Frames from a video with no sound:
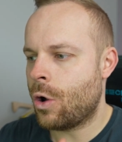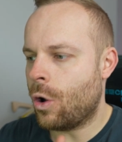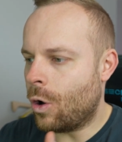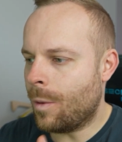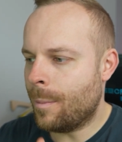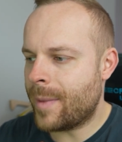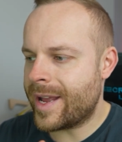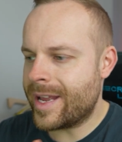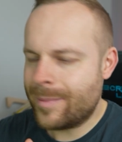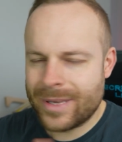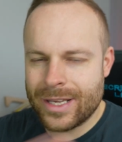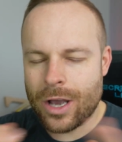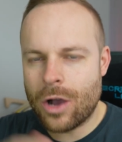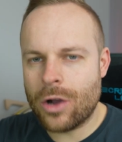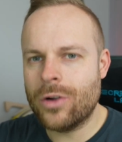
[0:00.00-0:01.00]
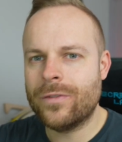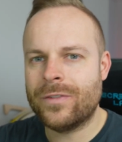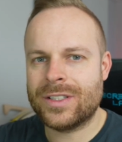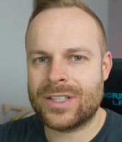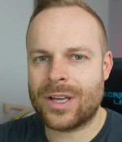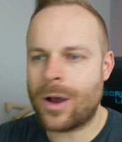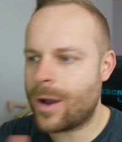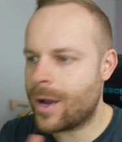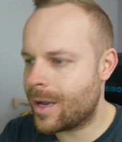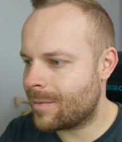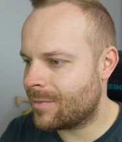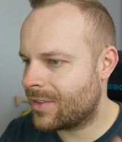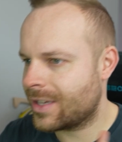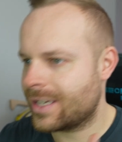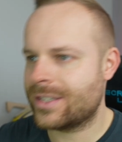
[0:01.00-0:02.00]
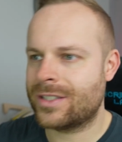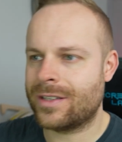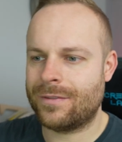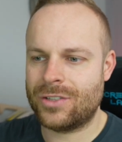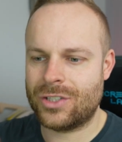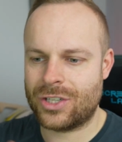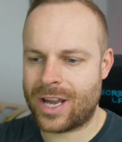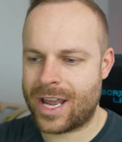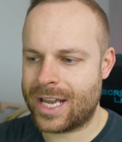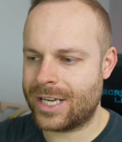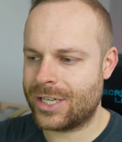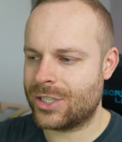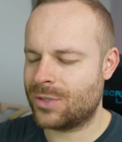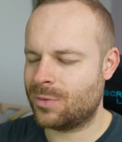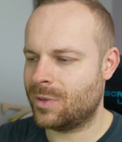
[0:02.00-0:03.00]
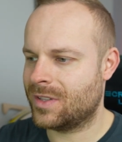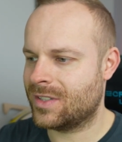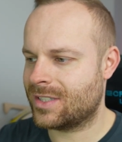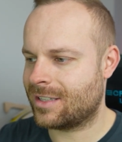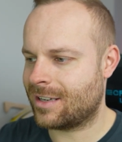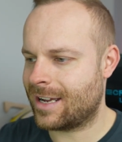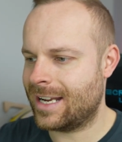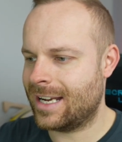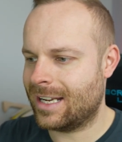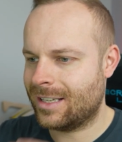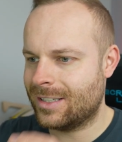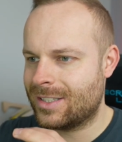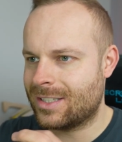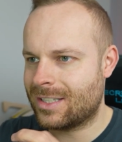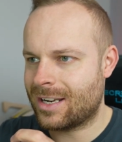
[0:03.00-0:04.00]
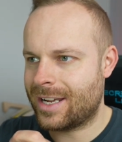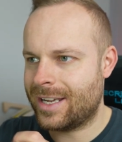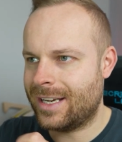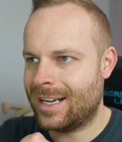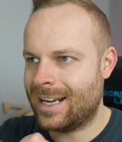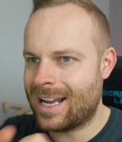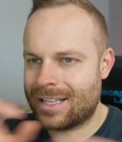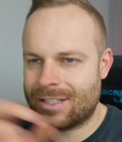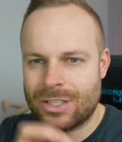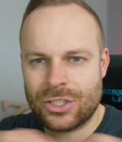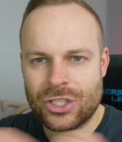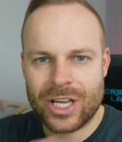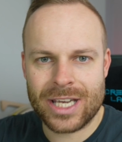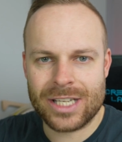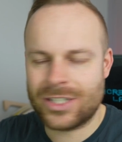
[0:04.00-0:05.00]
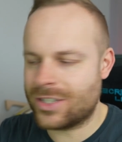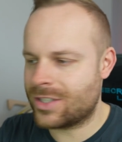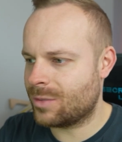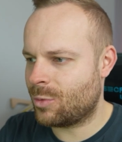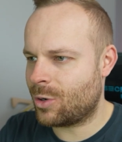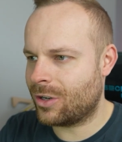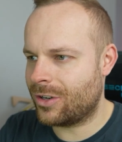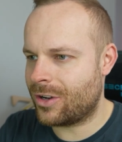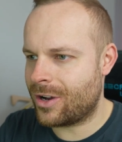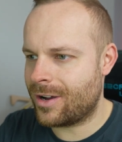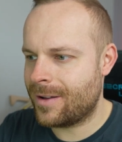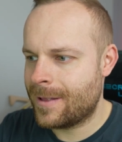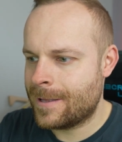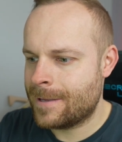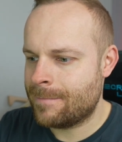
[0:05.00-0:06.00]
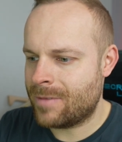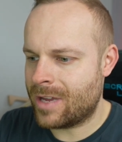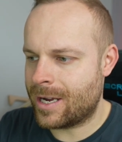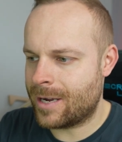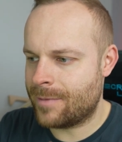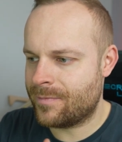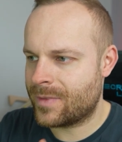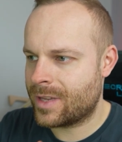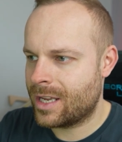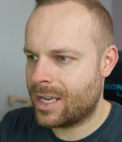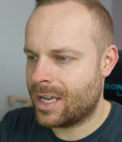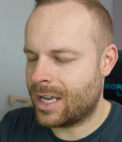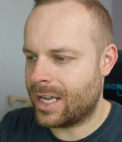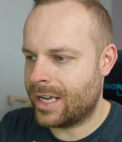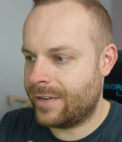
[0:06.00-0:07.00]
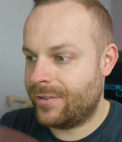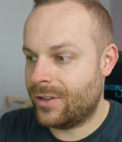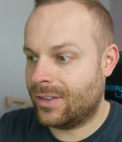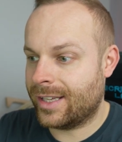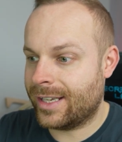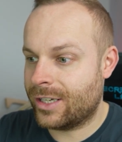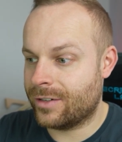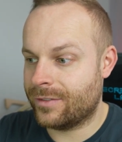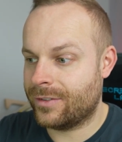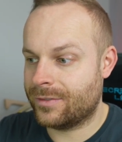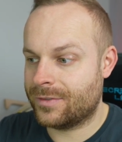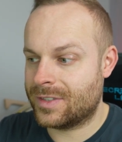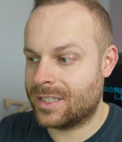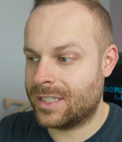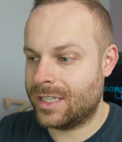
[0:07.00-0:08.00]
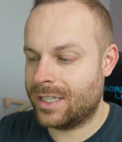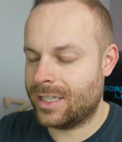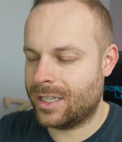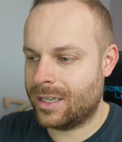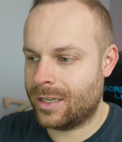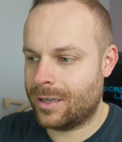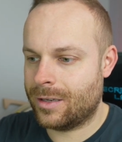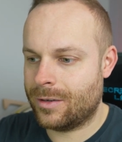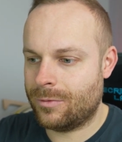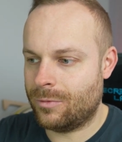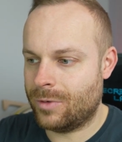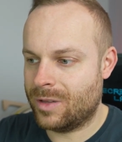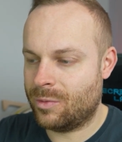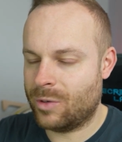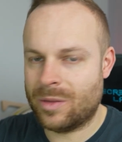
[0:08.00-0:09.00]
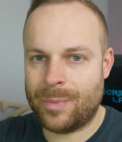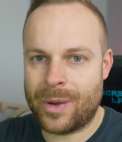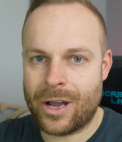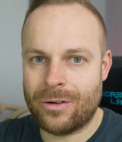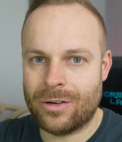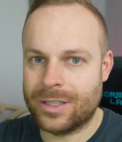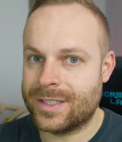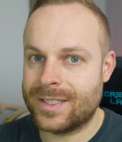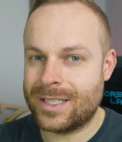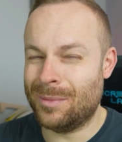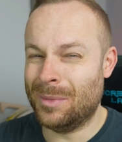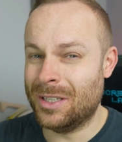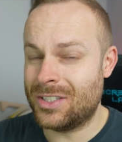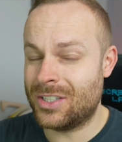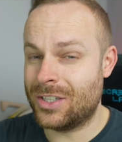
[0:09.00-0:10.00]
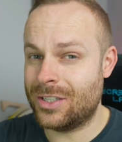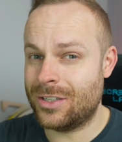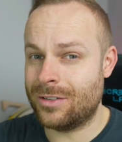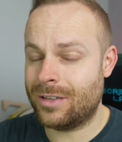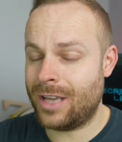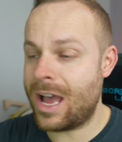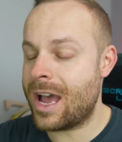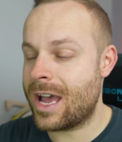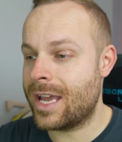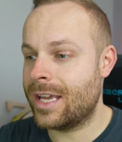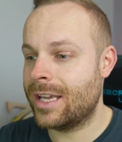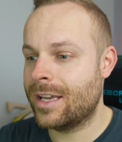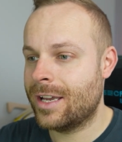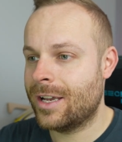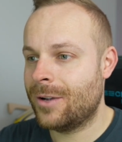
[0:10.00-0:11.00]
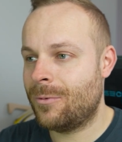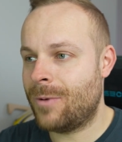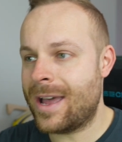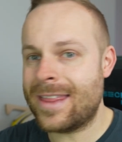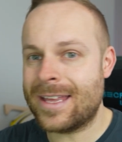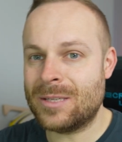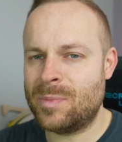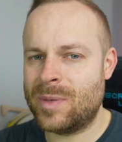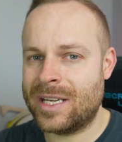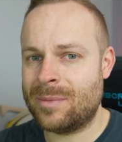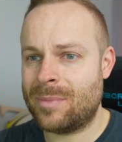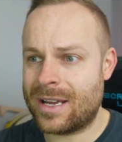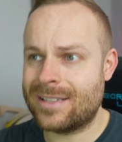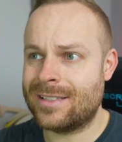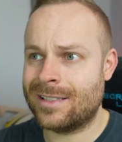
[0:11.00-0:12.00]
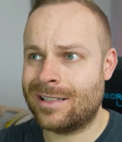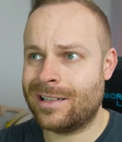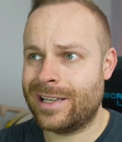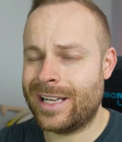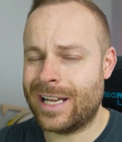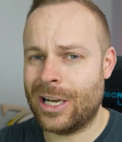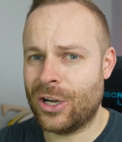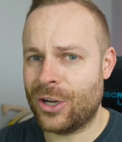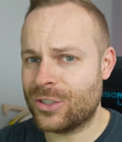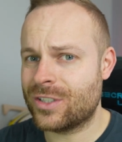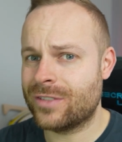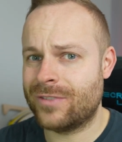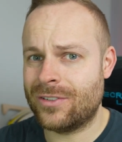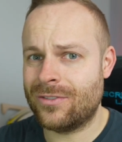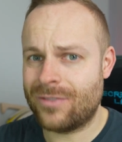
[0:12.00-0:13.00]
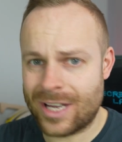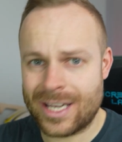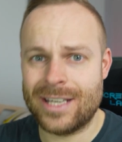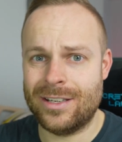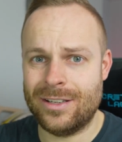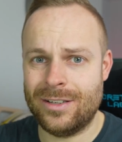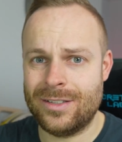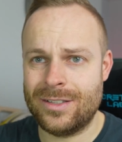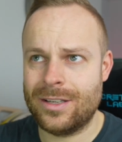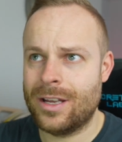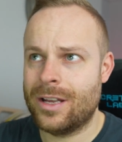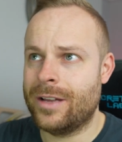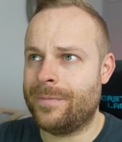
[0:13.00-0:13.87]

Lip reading: or maybe over time things have changed with slight letter changes and whatnot. And if you think of, obviously, with Poland, similar to the UK, where there's been basically a lot of invaders,